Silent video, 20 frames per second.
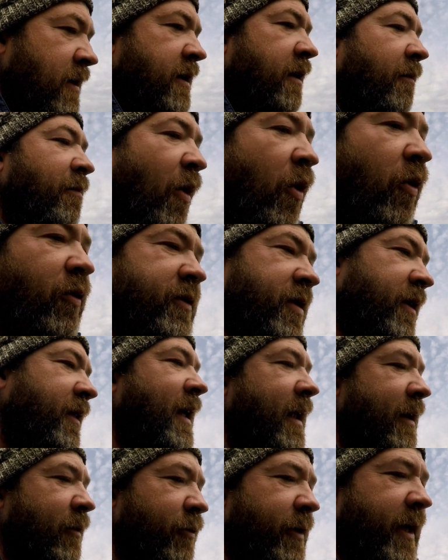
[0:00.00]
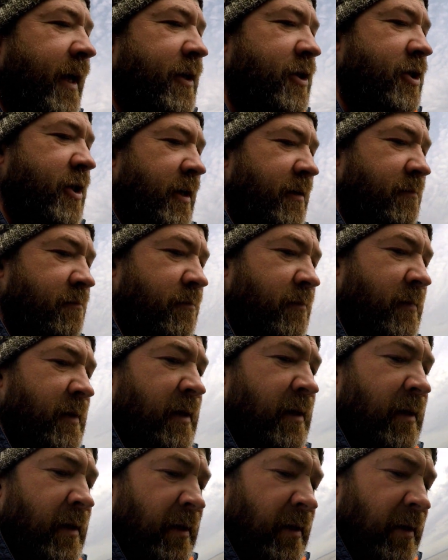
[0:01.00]
your boat to that location.
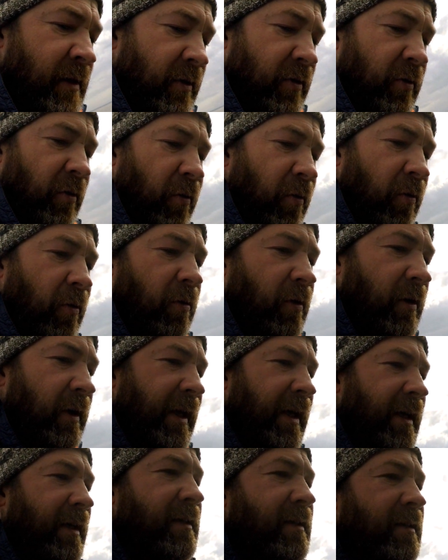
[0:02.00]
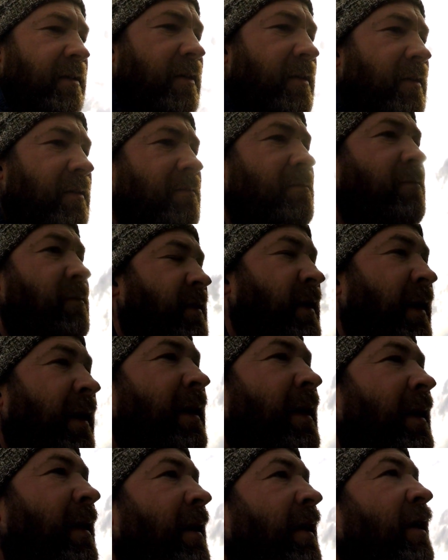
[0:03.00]
So all these
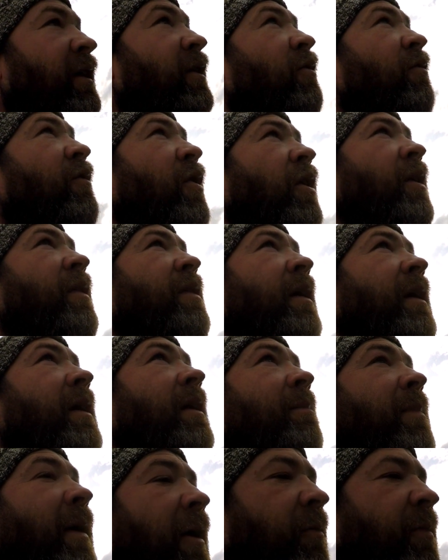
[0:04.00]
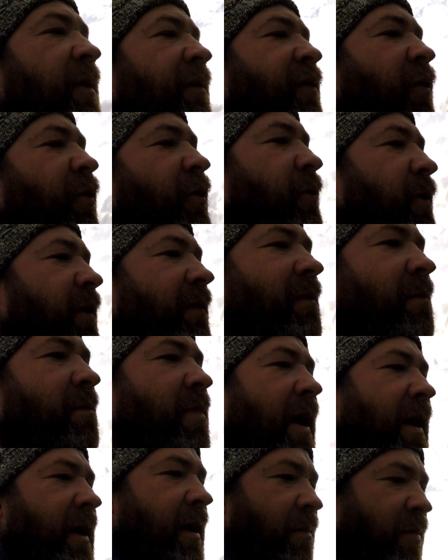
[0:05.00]
you've got to think about before you even
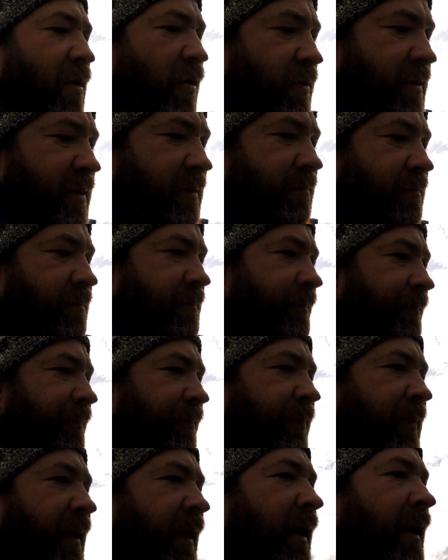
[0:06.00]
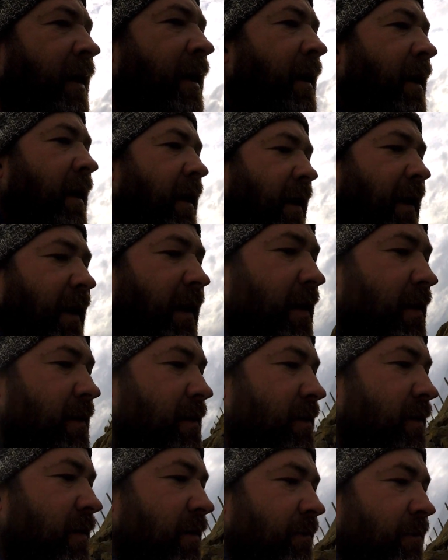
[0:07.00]
buy a boat.
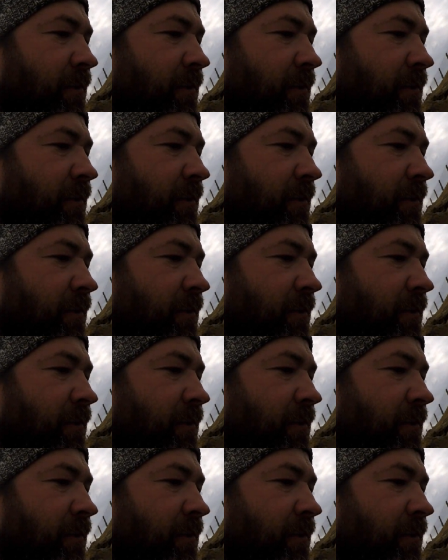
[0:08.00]
And